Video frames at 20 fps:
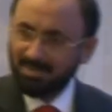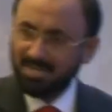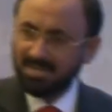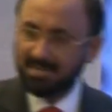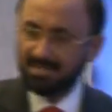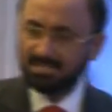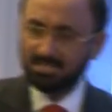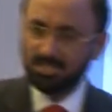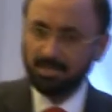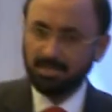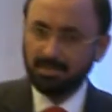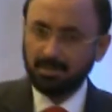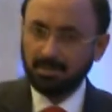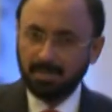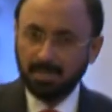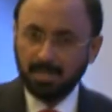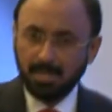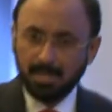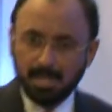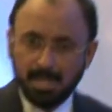nature.
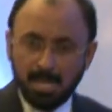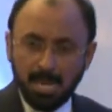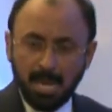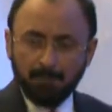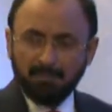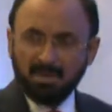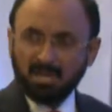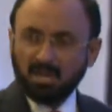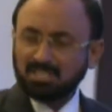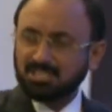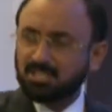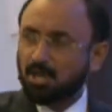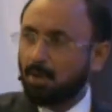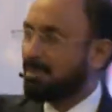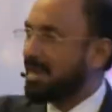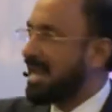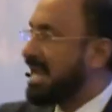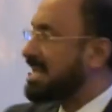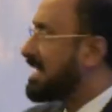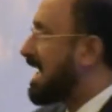Because your
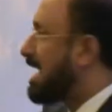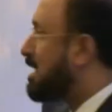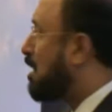brain can